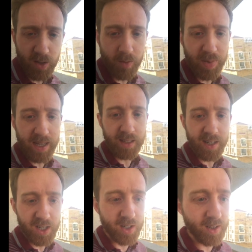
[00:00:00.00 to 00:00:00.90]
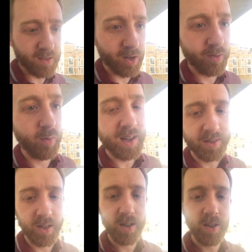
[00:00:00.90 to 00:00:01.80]
a lot of Bangladeshis, a lot of
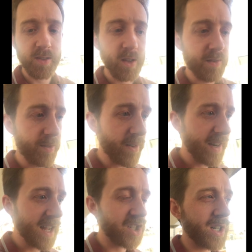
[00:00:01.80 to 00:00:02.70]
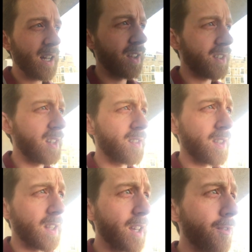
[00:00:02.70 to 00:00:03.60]
Westerners, a lot of different nationalities
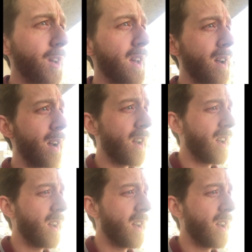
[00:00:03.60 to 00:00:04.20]
that live here.